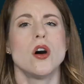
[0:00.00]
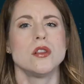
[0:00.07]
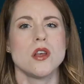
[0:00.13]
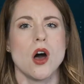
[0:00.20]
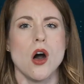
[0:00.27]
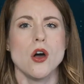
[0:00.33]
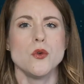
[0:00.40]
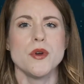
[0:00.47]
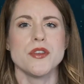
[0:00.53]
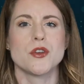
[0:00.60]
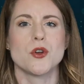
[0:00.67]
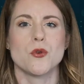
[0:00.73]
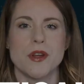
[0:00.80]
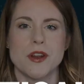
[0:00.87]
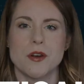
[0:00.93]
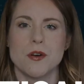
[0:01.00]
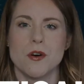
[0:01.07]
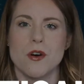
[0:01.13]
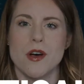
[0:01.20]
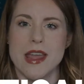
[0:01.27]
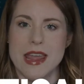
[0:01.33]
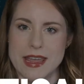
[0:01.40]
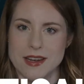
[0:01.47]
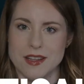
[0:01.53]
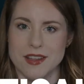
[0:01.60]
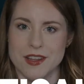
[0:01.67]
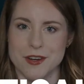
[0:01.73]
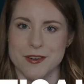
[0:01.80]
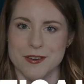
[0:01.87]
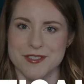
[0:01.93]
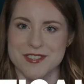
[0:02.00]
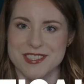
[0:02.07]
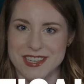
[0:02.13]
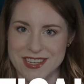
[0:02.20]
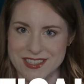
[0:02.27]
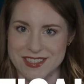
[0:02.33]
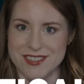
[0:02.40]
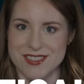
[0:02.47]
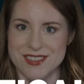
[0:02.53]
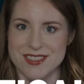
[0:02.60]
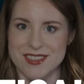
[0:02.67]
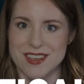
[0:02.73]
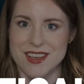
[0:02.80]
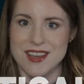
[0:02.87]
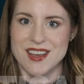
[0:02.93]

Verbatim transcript: along with critical analytical skills.